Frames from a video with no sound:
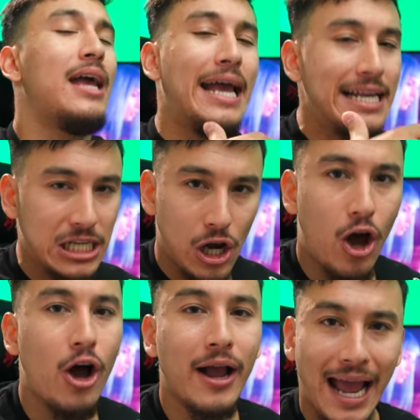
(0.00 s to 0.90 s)
as
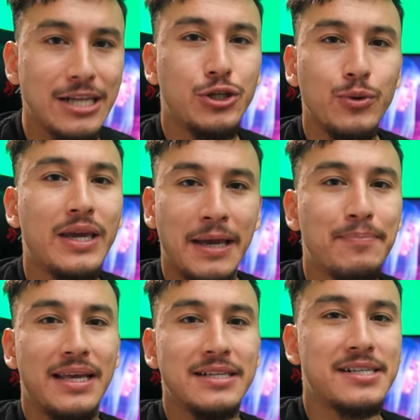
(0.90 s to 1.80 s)
long as you keep
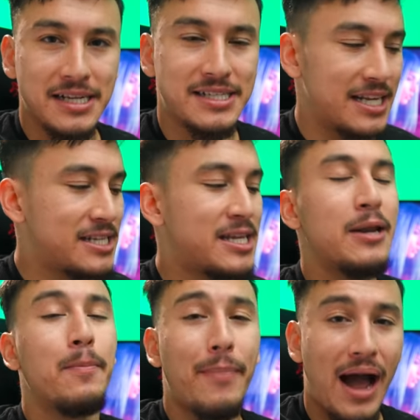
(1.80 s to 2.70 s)
things
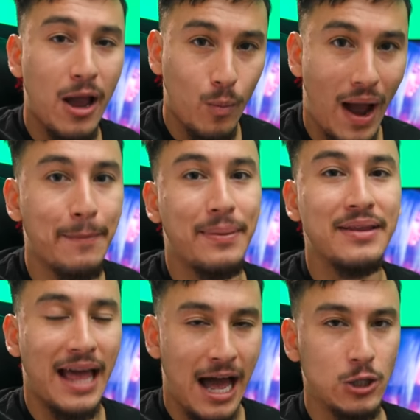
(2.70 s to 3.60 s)
consistent by wiping
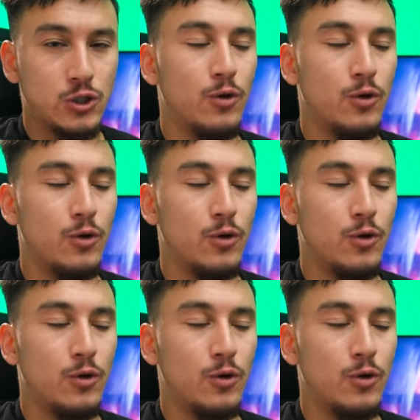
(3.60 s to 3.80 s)
the outsole,